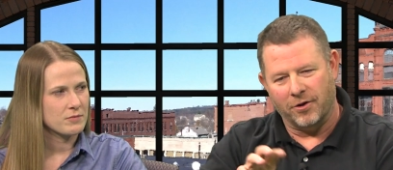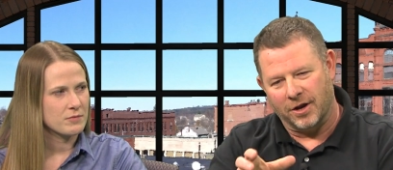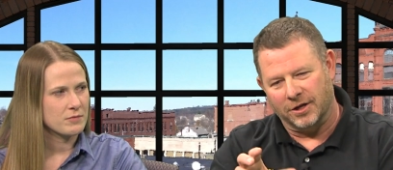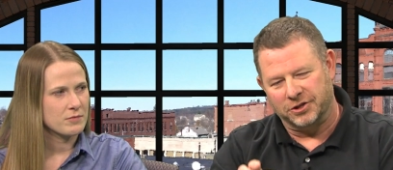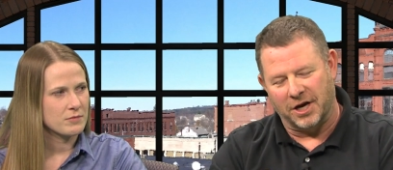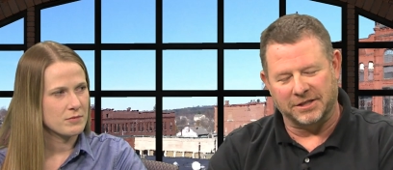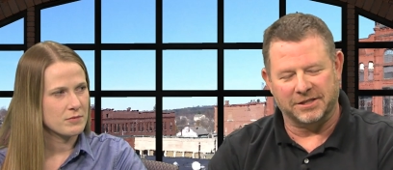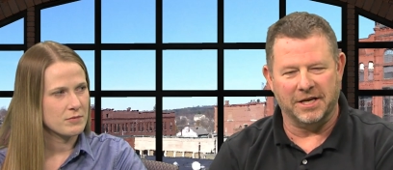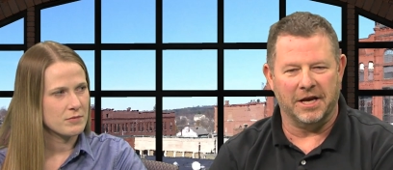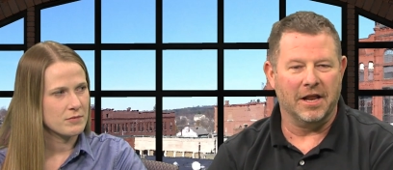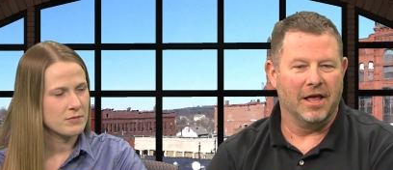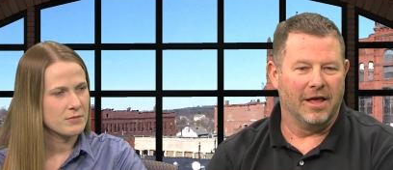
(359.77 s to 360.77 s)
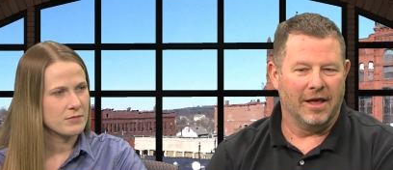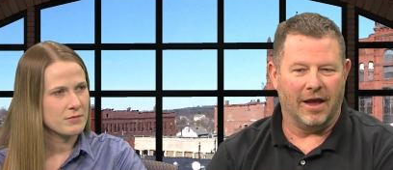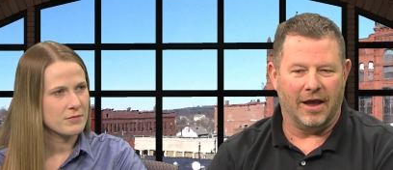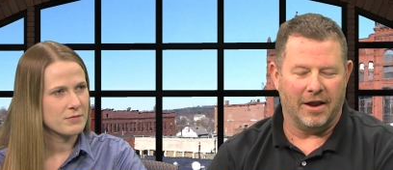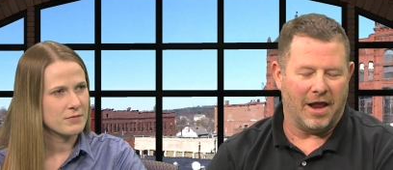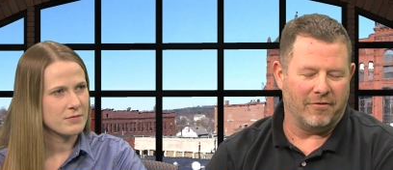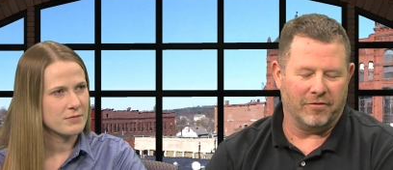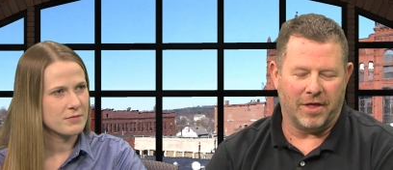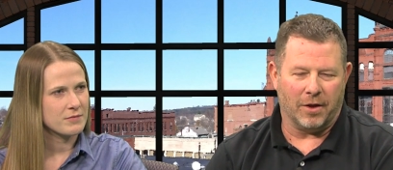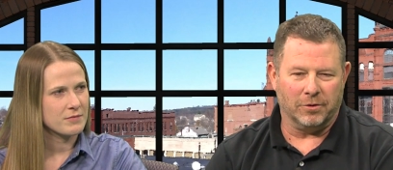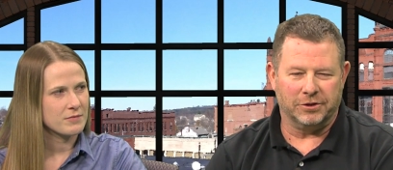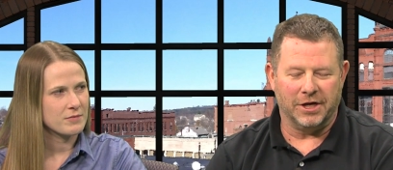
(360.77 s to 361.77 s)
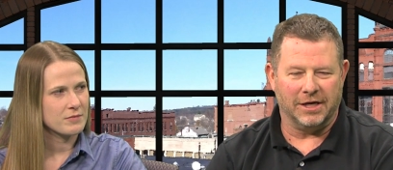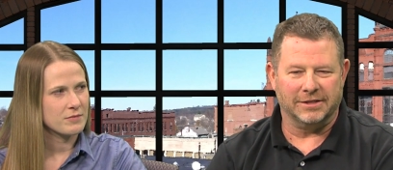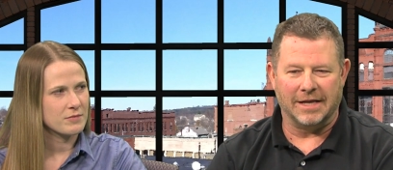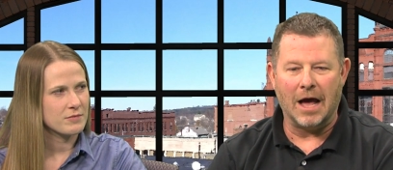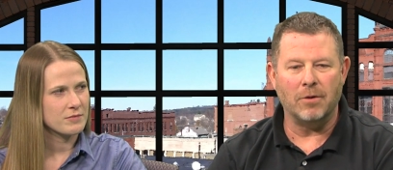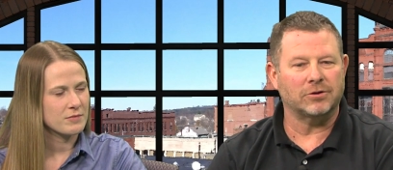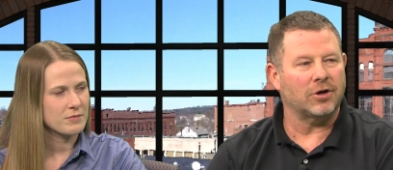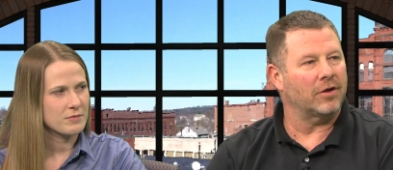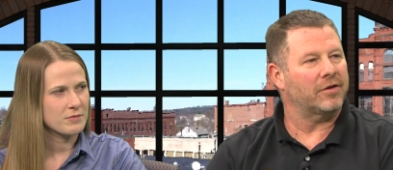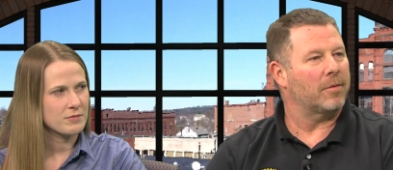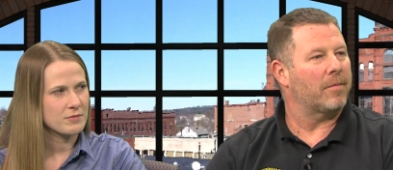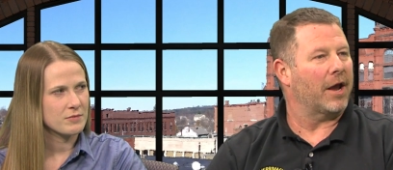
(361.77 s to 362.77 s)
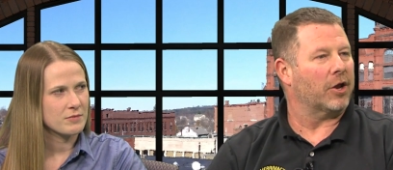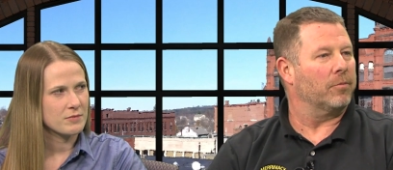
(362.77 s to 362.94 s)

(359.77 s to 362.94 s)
Speaker 1: You could adjust it and everything would change. Now it's all done by